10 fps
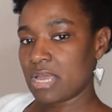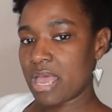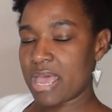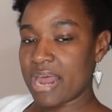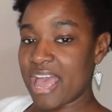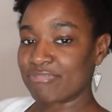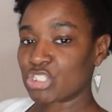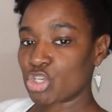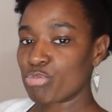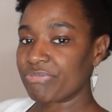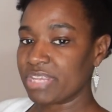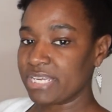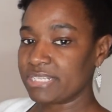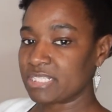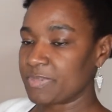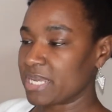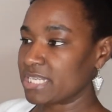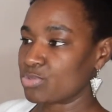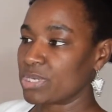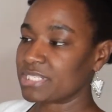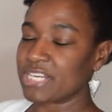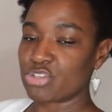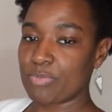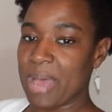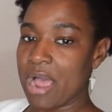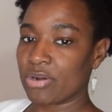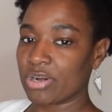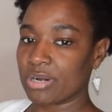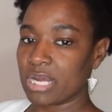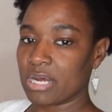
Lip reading: and I have 2 of these because once I do the powder,